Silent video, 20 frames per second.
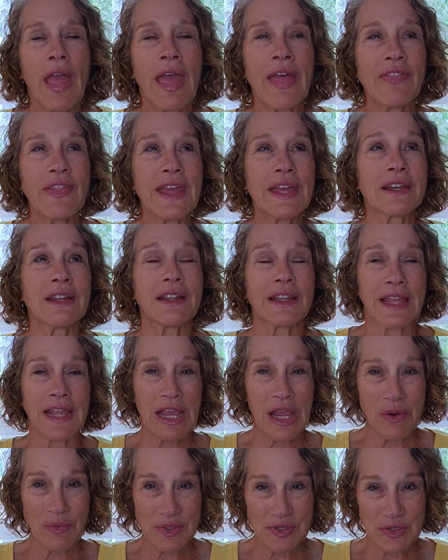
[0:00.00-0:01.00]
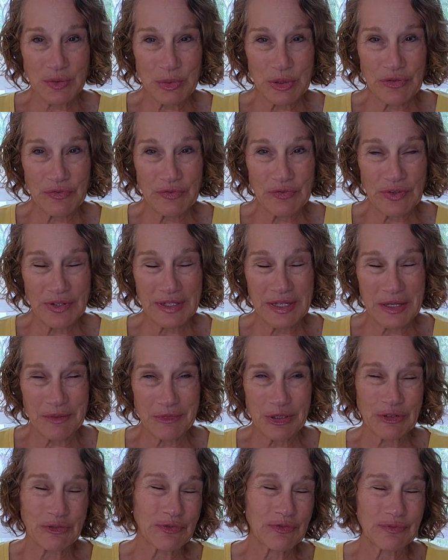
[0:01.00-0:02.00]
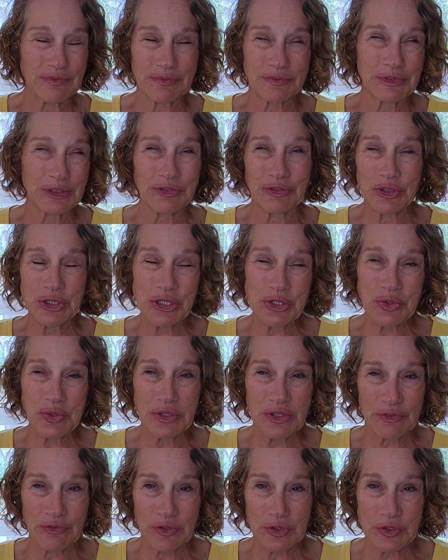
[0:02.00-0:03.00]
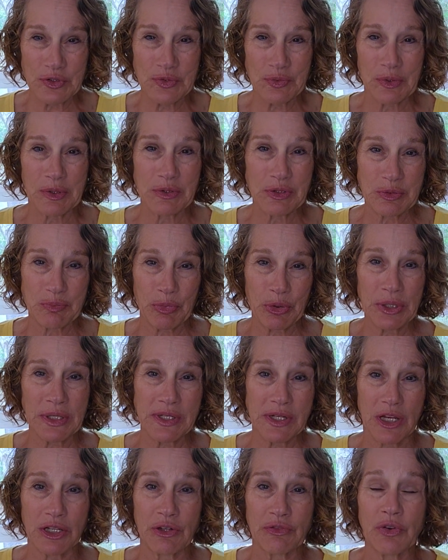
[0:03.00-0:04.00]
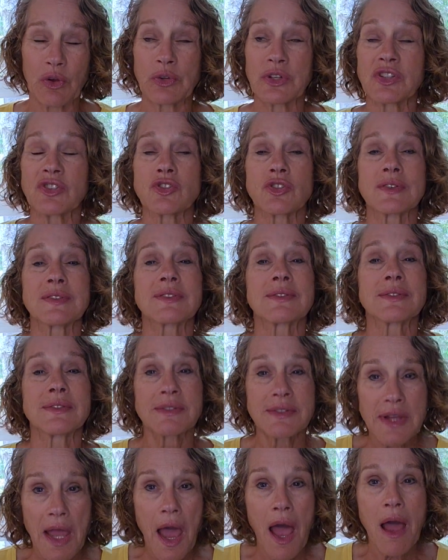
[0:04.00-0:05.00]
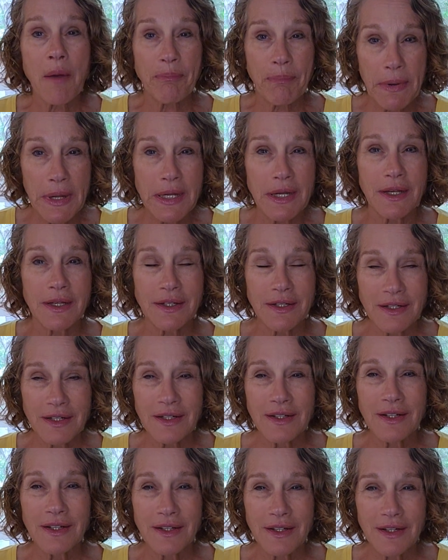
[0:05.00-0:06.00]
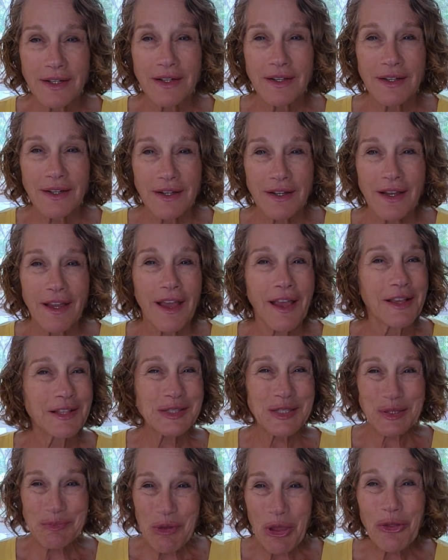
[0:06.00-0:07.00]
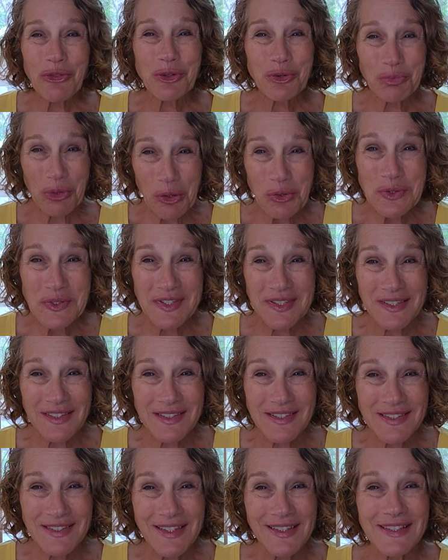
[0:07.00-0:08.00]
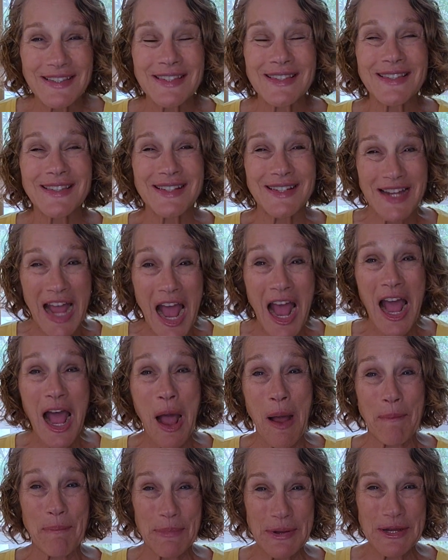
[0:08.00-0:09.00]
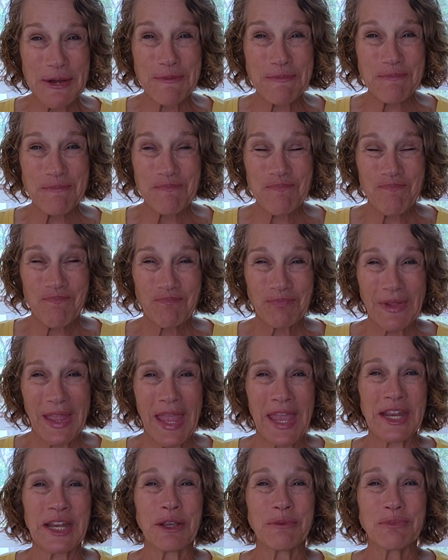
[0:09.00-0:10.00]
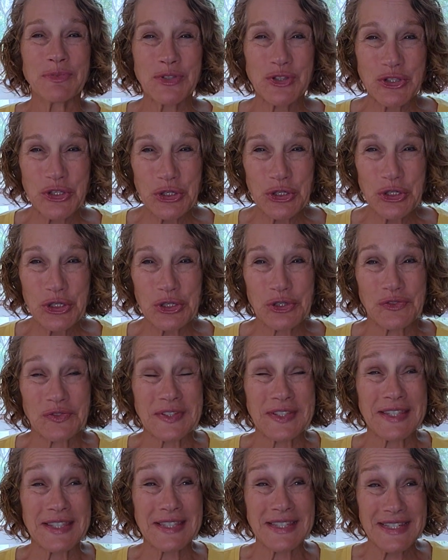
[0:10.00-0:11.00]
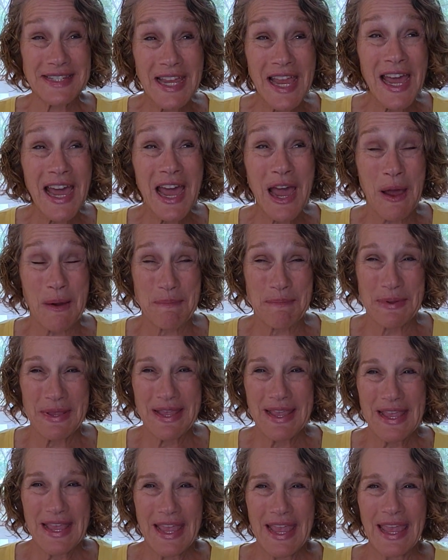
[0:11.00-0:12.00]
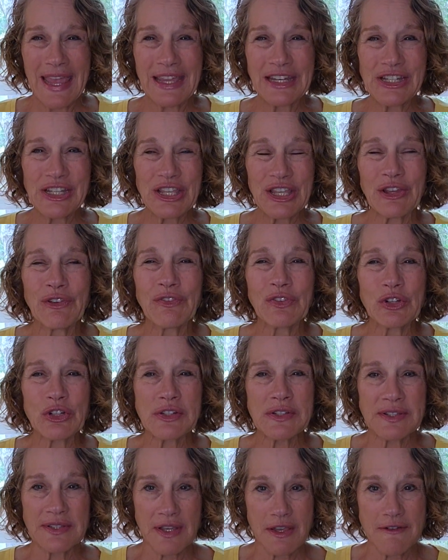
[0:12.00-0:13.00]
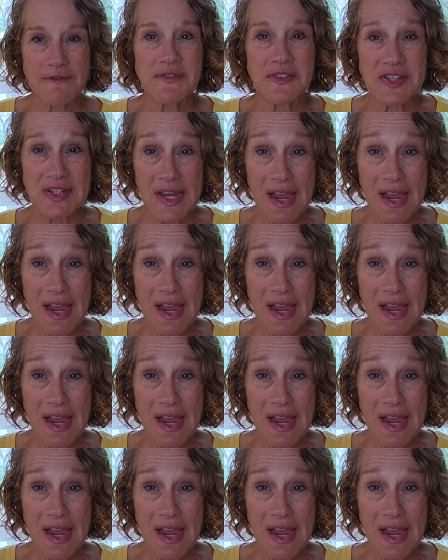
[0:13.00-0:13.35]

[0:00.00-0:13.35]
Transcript: And then, like I was referring to in the first one, putting down your phone, is just stop and smell the roses. Stop and observe. Stop and give yourself